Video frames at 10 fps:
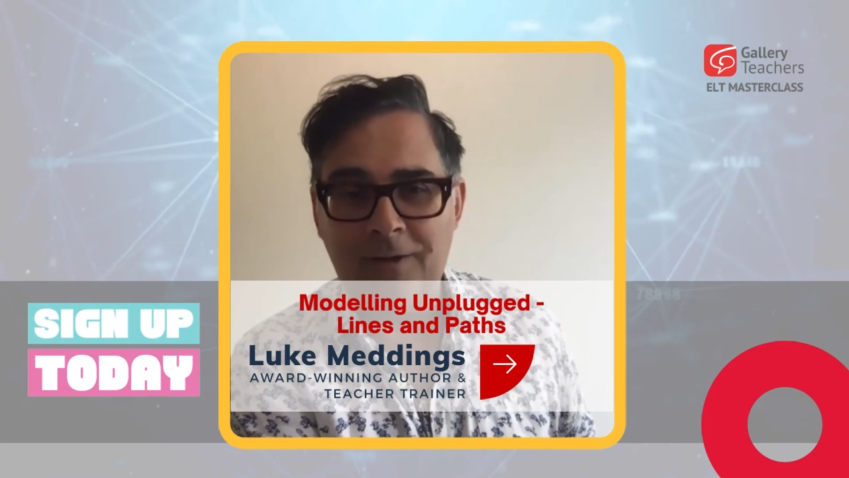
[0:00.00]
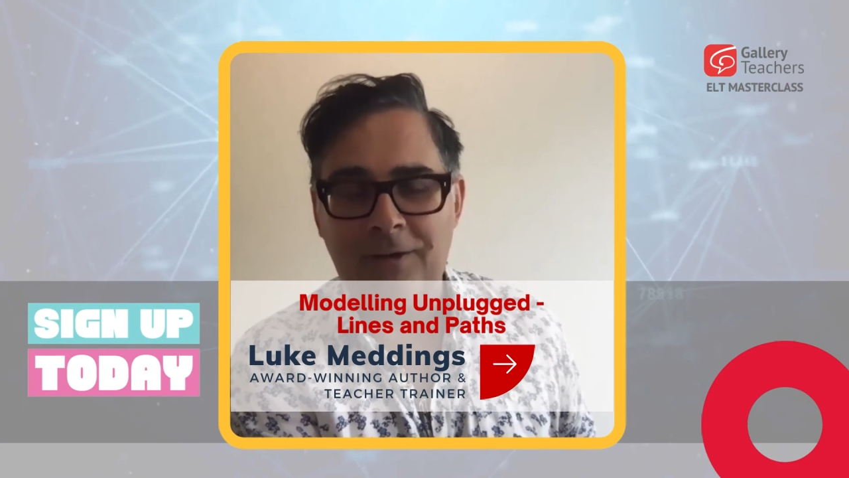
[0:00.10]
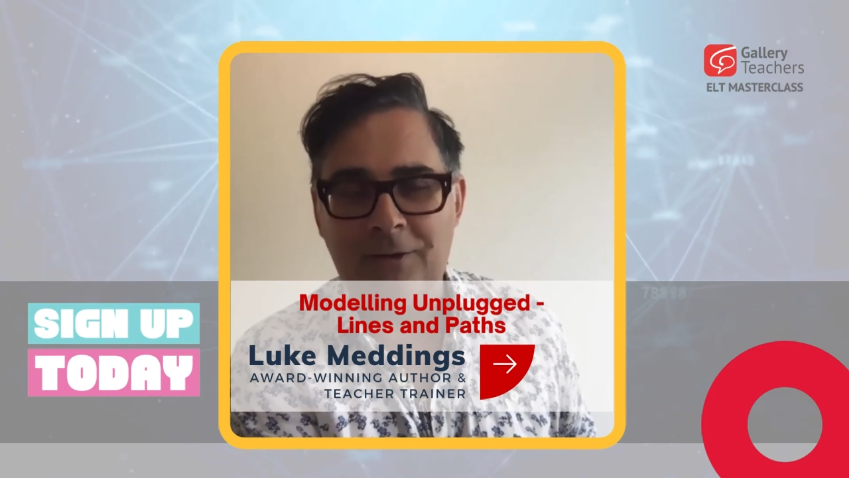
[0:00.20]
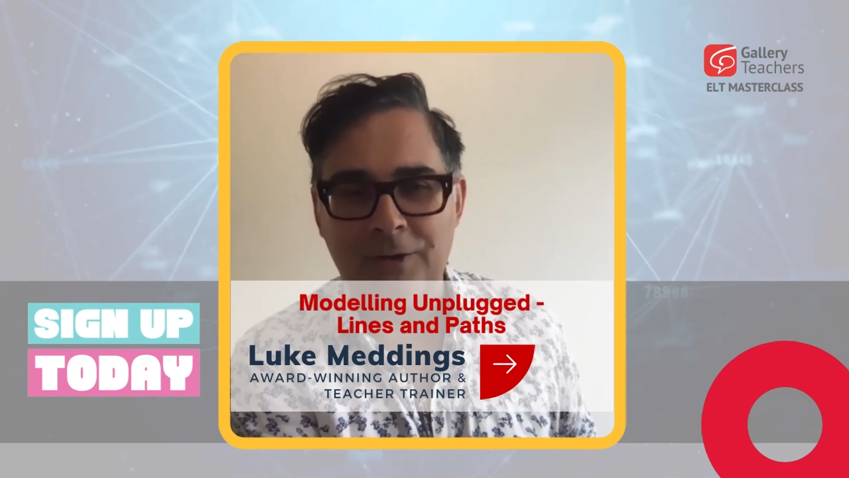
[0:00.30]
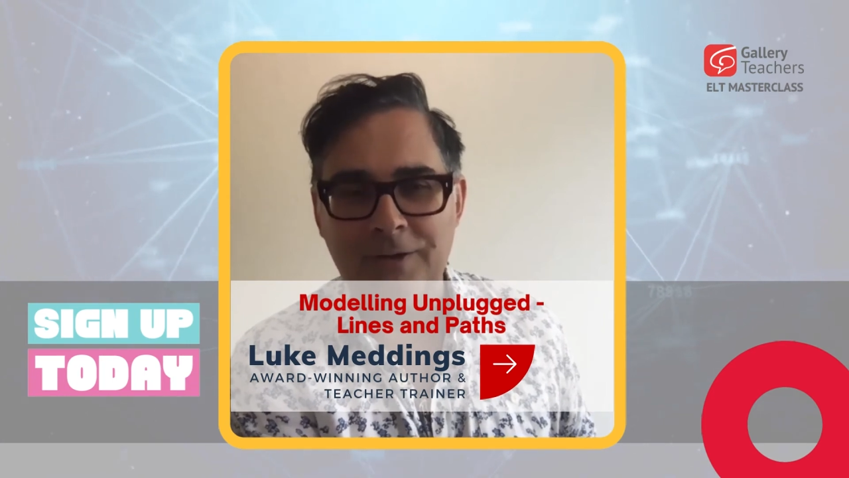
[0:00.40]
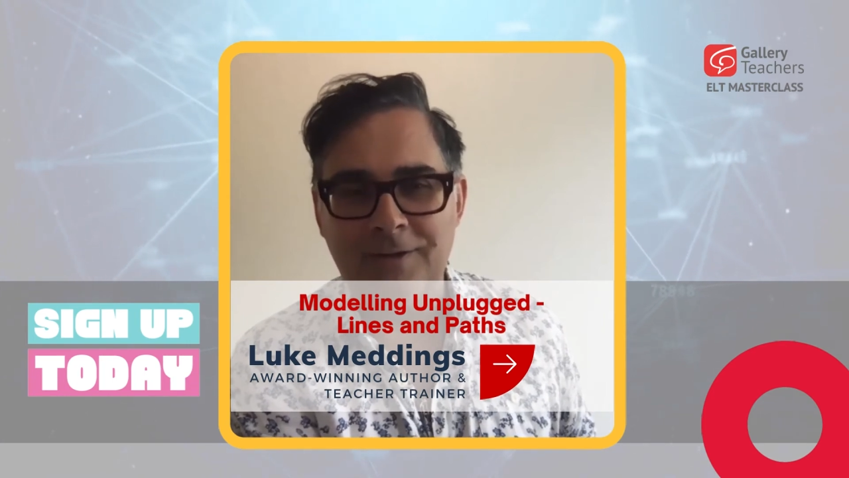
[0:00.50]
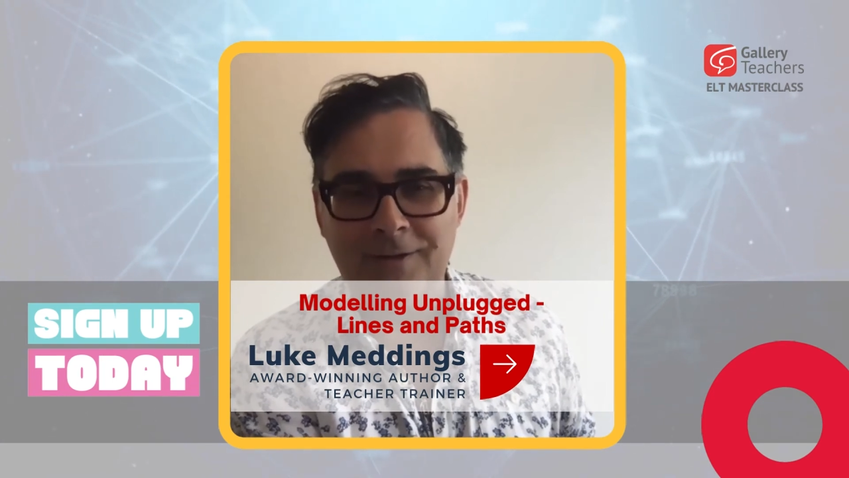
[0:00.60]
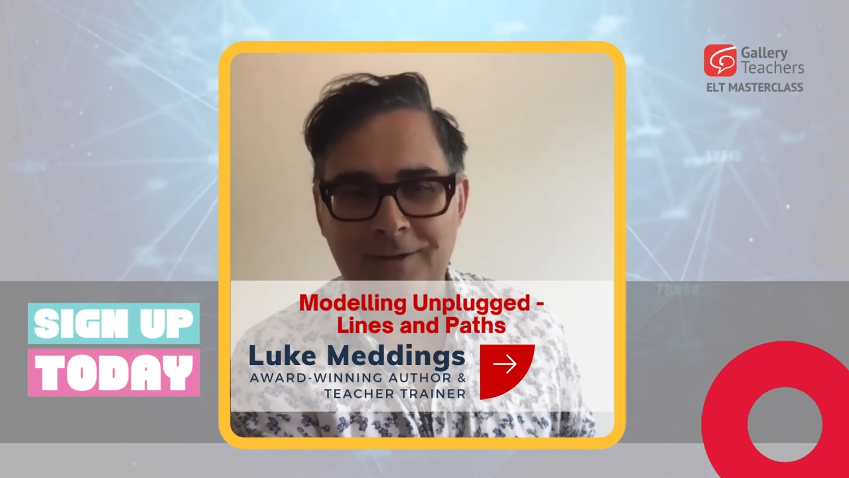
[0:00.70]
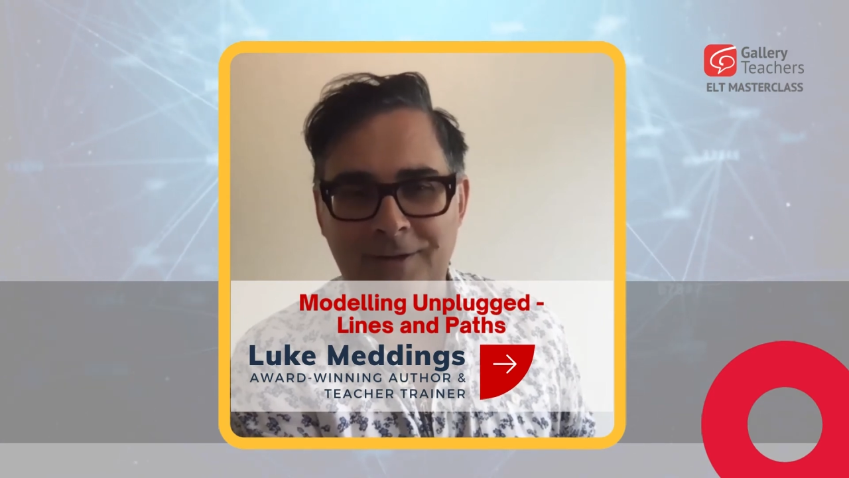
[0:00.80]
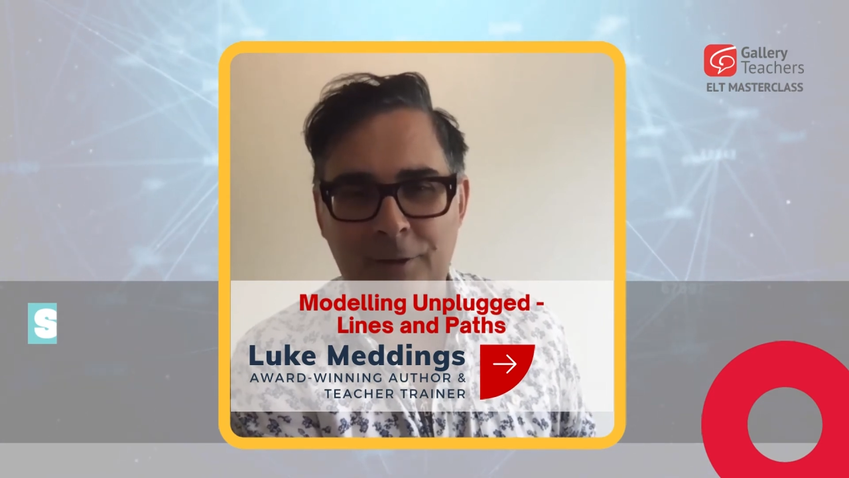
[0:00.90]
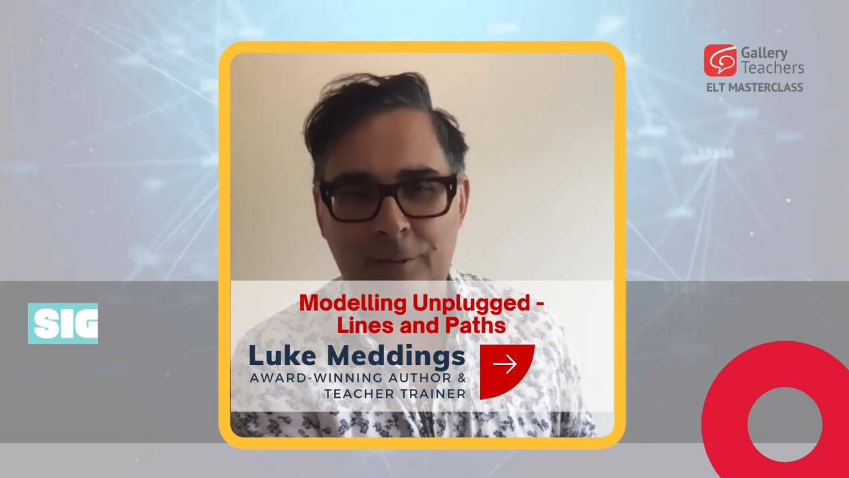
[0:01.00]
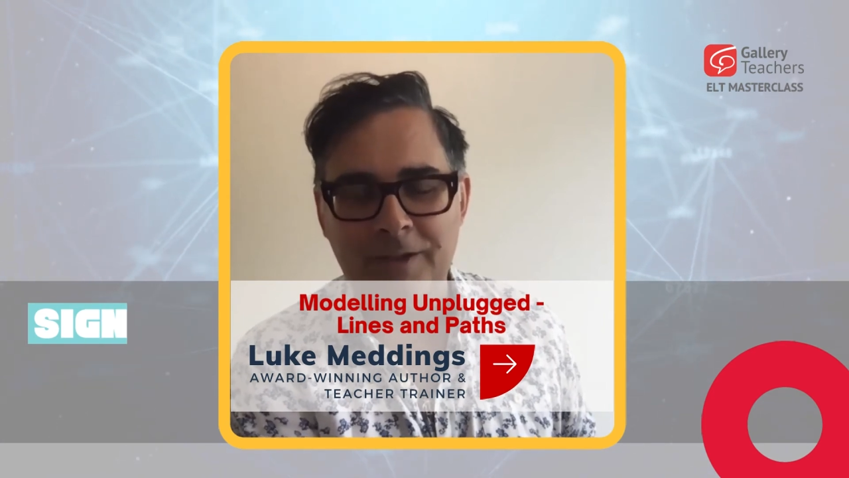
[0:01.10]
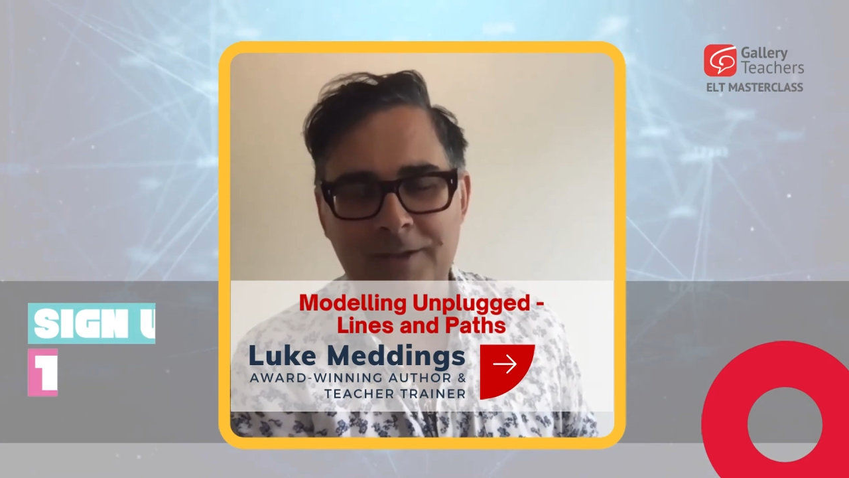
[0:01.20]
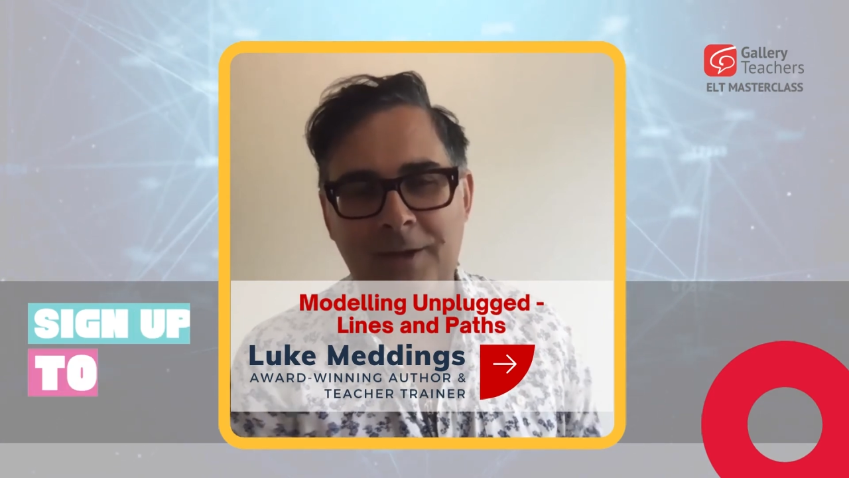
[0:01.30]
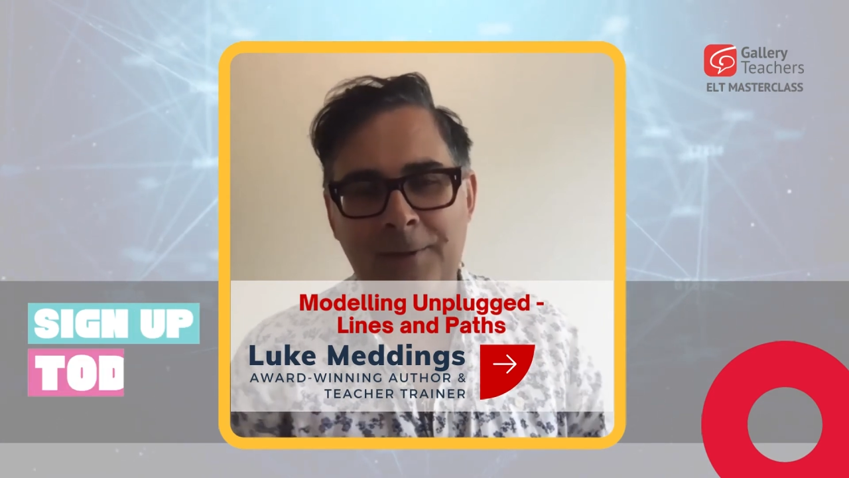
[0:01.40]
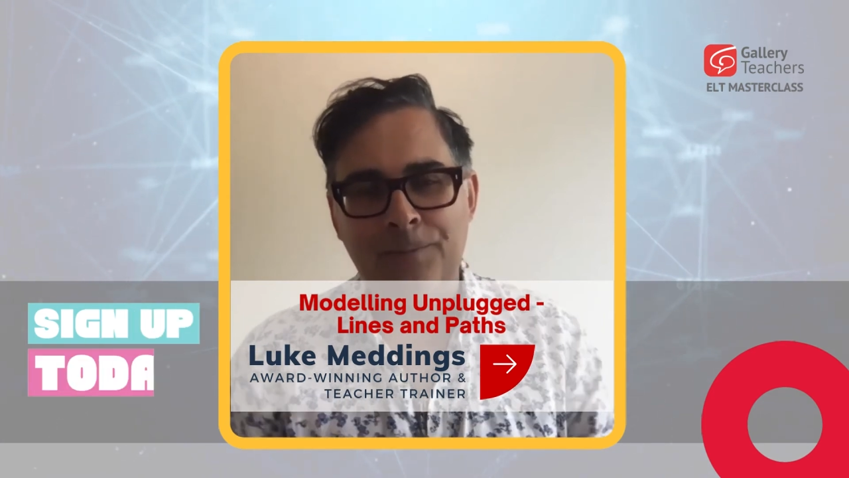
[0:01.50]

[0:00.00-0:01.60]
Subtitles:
across the syllabus,